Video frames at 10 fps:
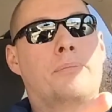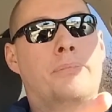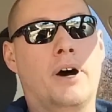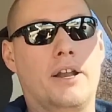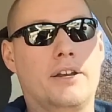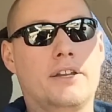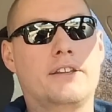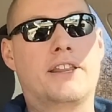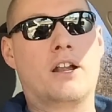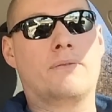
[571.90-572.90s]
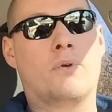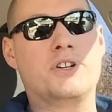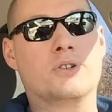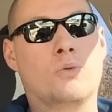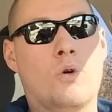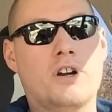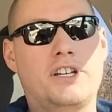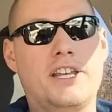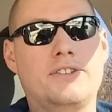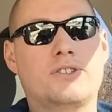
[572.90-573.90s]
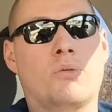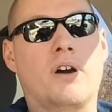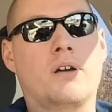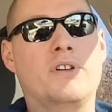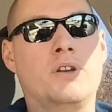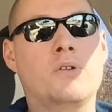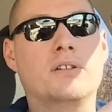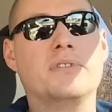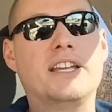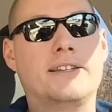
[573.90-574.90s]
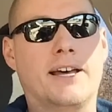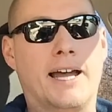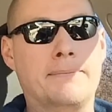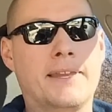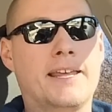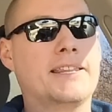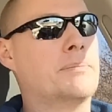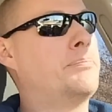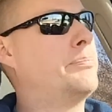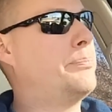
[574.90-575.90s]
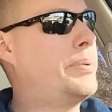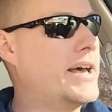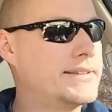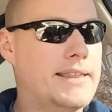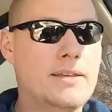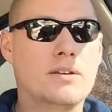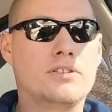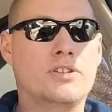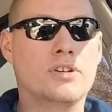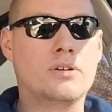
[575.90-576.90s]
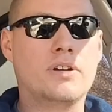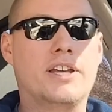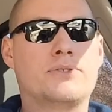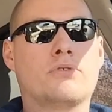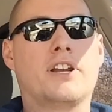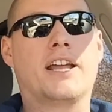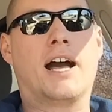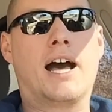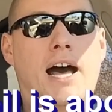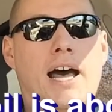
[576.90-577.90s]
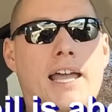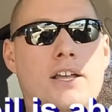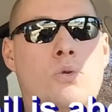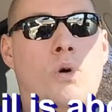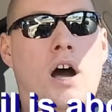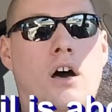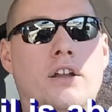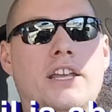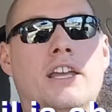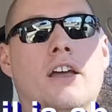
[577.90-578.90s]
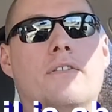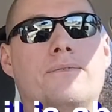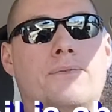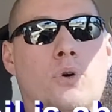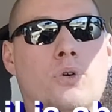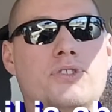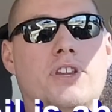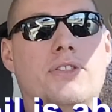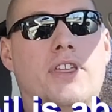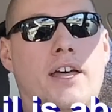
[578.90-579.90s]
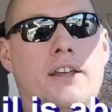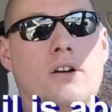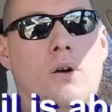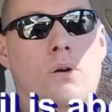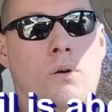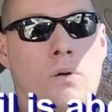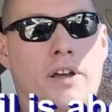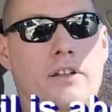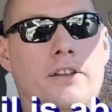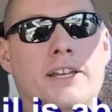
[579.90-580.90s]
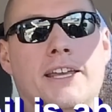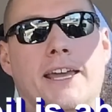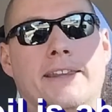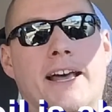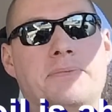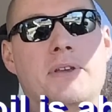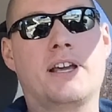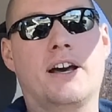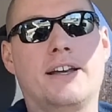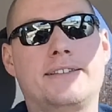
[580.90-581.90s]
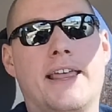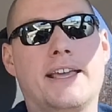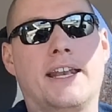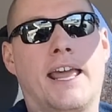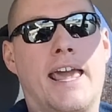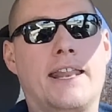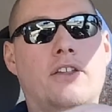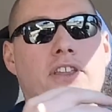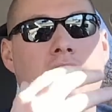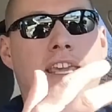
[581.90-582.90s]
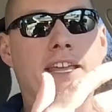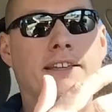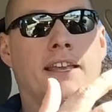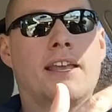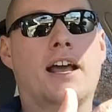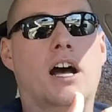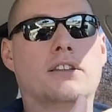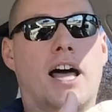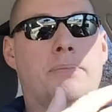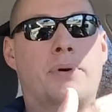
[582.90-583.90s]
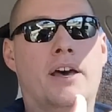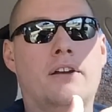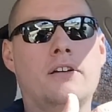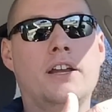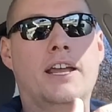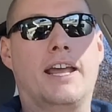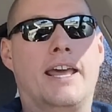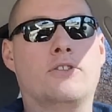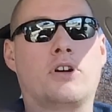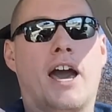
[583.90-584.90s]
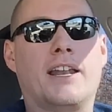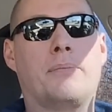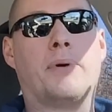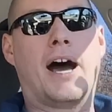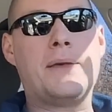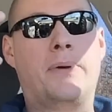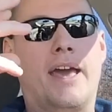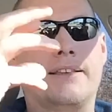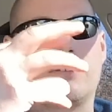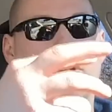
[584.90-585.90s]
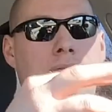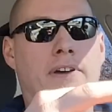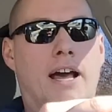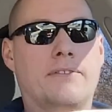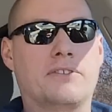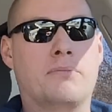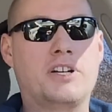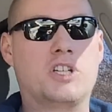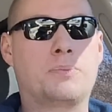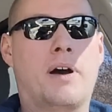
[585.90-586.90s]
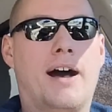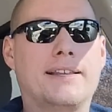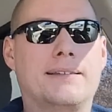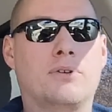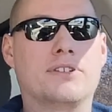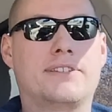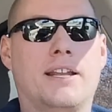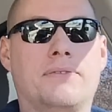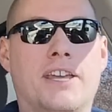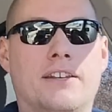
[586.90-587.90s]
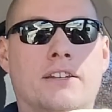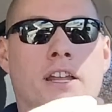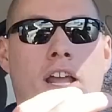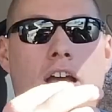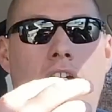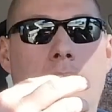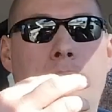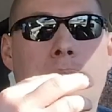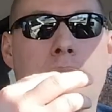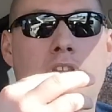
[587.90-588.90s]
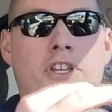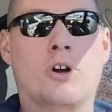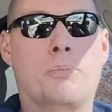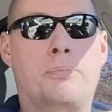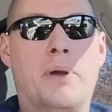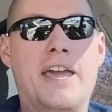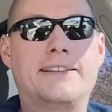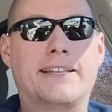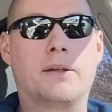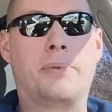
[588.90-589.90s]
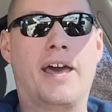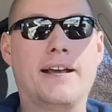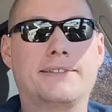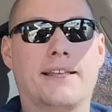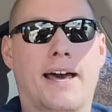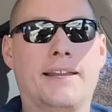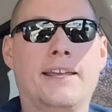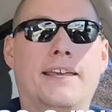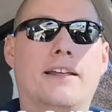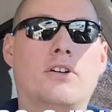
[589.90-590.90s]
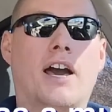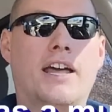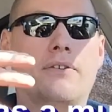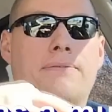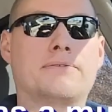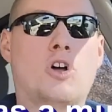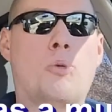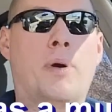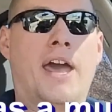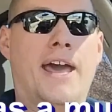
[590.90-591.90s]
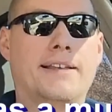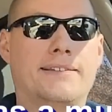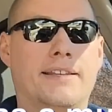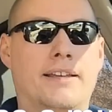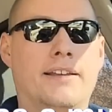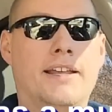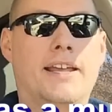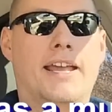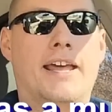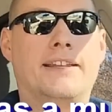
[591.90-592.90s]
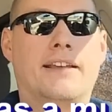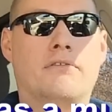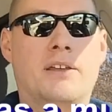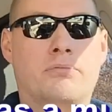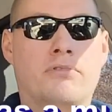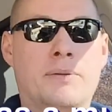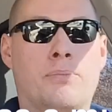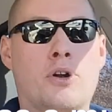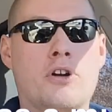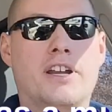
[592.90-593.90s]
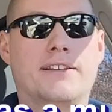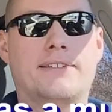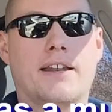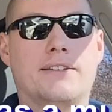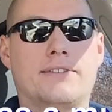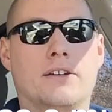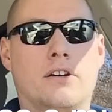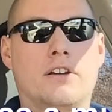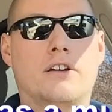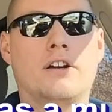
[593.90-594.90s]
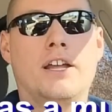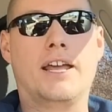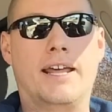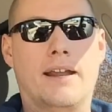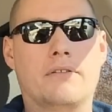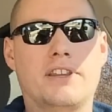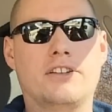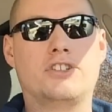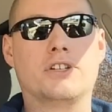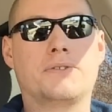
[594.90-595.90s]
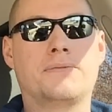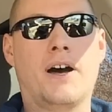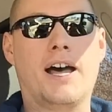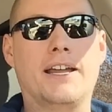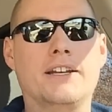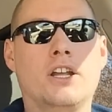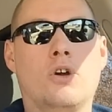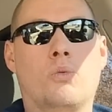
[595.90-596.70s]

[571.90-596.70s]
But that'll void your warranty. So what can we do in the meantime? The best thing you can do is run a high-quality, full synthetic oil, and that's because they can handle the heat a lot better, and they'll kind of bypass those valves as much as possible instead of getting uh, you know, baked on the backside, it'll kind of flow past it and get re reburn inside the cylinder, and everything's just fine.